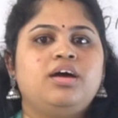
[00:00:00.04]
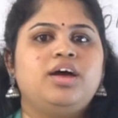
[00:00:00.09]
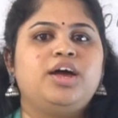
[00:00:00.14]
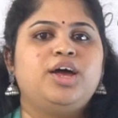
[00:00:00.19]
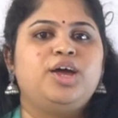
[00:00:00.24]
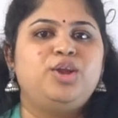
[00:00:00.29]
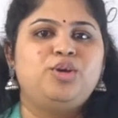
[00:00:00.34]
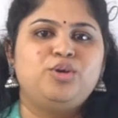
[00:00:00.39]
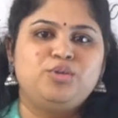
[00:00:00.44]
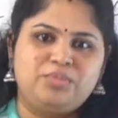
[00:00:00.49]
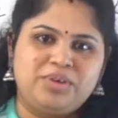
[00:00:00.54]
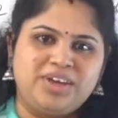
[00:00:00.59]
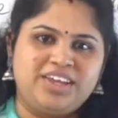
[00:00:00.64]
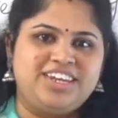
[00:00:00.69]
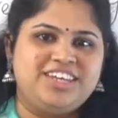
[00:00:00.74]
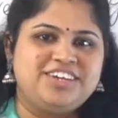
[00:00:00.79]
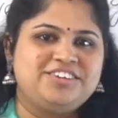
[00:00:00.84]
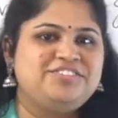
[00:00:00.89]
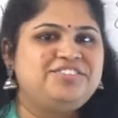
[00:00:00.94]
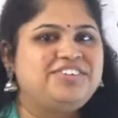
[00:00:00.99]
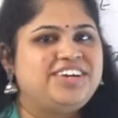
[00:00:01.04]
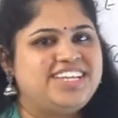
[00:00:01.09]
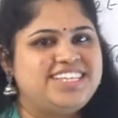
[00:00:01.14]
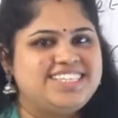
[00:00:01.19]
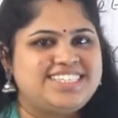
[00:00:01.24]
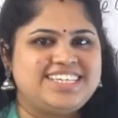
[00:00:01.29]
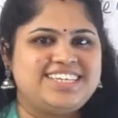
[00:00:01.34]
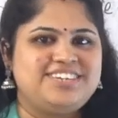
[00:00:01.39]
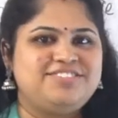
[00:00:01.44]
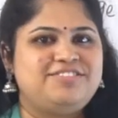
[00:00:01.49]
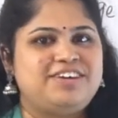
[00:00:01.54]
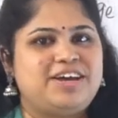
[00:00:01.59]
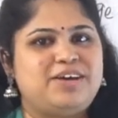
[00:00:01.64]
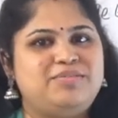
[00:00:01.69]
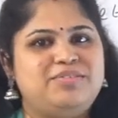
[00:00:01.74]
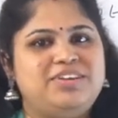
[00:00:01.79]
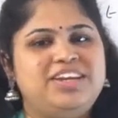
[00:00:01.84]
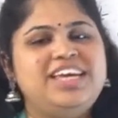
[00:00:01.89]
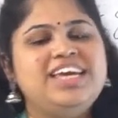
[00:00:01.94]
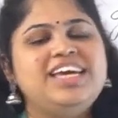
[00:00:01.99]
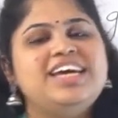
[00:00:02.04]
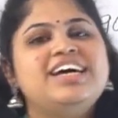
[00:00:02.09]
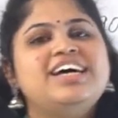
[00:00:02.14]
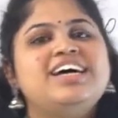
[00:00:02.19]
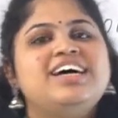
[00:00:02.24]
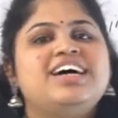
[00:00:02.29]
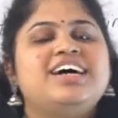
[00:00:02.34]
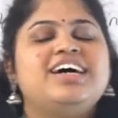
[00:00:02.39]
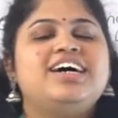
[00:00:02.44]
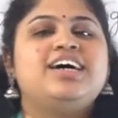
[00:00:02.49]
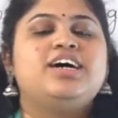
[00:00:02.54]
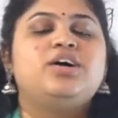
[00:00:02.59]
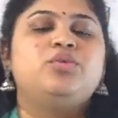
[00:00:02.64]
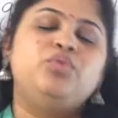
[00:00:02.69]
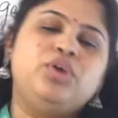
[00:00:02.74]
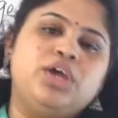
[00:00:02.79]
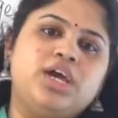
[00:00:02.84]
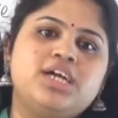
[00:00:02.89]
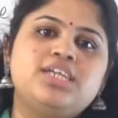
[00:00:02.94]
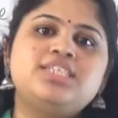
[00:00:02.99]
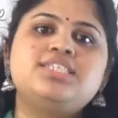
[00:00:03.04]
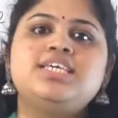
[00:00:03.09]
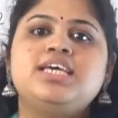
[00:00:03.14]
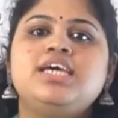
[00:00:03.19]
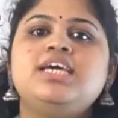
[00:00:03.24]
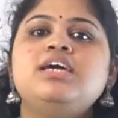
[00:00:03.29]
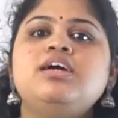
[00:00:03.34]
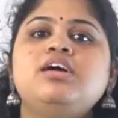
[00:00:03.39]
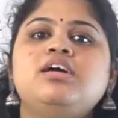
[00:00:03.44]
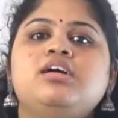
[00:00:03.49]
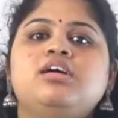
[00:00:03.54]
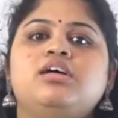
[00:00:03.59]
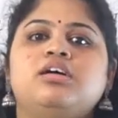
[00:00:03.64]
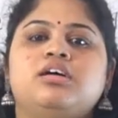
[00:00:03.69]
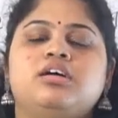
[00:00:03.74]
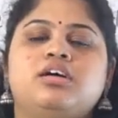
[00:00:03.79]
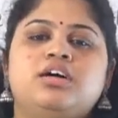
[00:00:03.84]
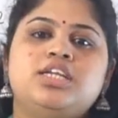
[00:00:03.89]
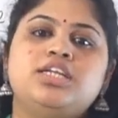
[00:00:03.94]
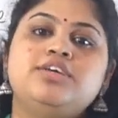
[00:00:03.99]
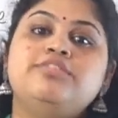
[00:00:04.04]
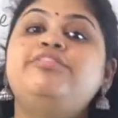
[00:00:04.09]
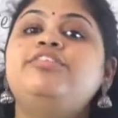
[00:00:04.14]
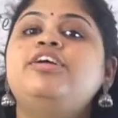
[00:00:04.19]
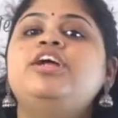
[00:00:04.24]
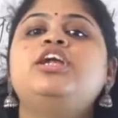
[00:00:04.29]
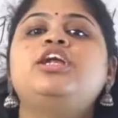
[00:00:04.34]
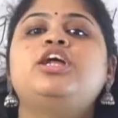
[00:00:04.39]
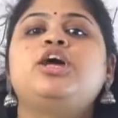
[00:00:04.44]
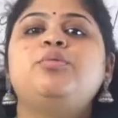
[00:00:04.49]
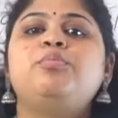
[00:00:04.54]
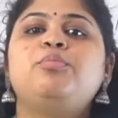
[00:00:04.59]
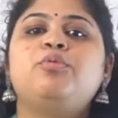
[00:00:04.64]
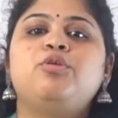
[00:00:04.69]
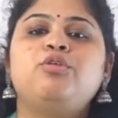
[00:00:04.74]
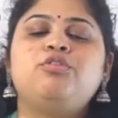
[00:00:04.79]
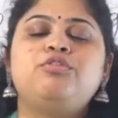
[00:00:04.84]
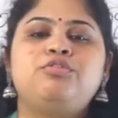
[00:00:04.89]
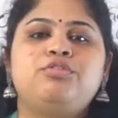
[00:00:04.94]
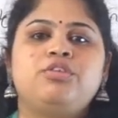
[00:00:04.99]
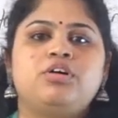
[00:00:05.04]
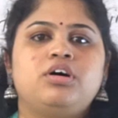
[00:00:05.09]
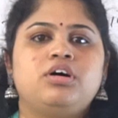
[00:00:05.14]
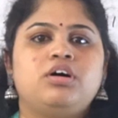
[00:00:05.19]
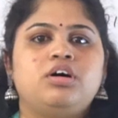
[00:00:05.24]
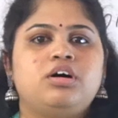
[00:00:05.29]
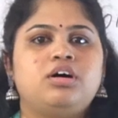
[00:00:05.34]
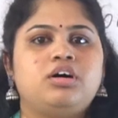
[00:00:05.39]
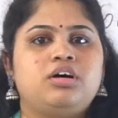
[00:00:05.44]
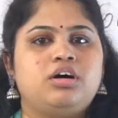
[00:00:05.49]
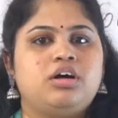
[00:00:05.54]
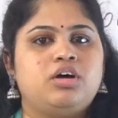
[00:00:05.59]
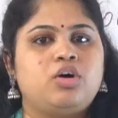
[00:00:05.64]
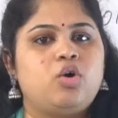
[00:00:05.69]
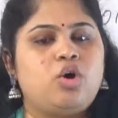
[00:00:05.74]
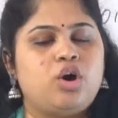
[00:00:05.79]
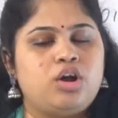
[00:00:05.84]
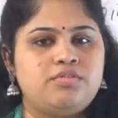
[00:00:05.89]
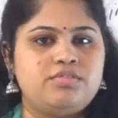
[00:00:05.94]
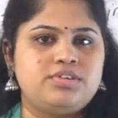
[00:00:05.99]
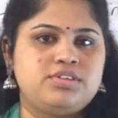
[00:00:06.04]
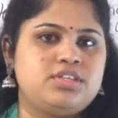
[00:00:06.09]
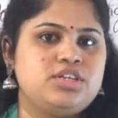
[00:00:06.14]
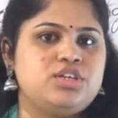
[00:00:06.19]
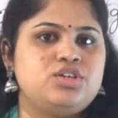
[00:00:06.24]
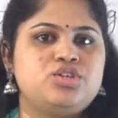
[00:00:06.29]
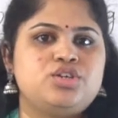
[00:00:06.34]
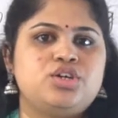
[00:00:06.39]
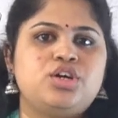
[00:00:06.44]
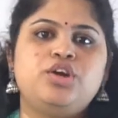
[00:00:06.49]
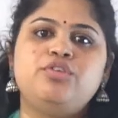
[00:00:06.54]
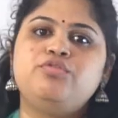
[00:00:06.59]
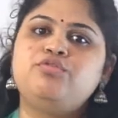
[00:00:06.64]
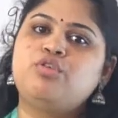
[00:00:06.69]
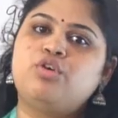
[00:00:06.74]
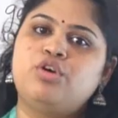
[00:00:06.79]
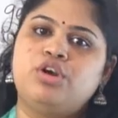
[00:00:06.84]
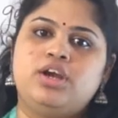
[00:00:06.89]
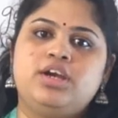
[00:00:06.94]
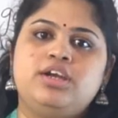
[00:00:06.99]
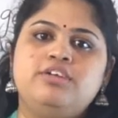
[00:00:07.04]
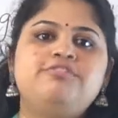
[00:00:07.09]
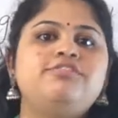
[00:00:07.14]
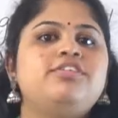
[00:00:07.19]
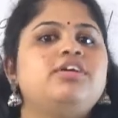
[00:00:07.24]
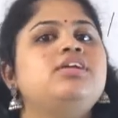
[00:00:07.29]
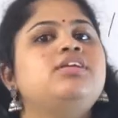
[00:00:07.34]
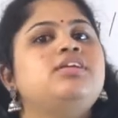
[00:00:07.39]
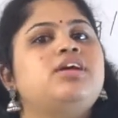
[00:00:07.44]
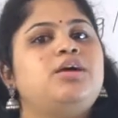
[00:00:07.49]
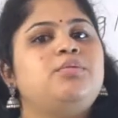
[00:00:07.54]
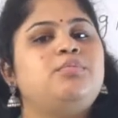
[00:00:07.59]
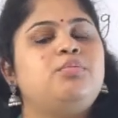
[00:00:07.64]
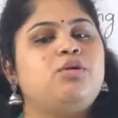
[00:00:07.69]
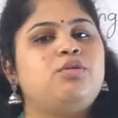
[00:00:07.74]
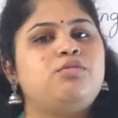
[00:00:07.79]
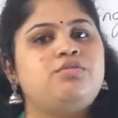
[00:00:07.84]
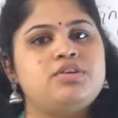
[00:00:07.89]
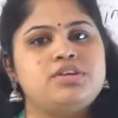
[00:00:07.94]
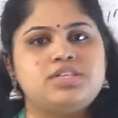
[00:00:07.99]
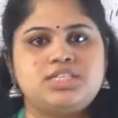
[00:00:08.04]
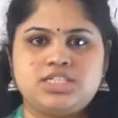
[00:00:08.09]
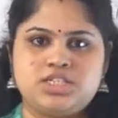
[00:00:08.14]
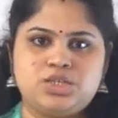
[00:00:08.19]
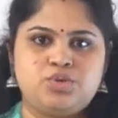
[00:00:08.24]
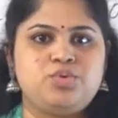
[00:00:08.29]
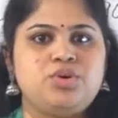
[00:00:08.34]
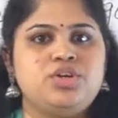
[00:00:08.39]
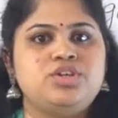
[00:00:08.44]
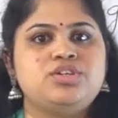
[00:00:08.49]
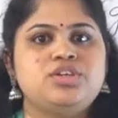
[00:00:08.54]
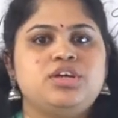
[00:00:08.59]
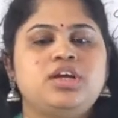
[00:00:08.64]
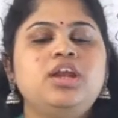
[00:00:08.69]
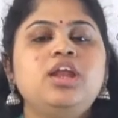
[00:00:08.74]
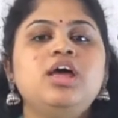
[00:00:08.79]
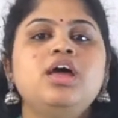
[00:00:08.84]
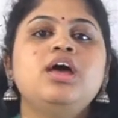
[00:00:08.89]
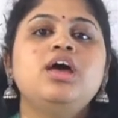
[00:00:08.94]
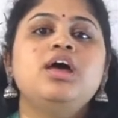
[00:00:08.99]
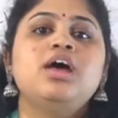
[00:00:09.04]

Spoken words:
Hello, my dear friends and family. We are seeing a different type of conversation for a different type of situation.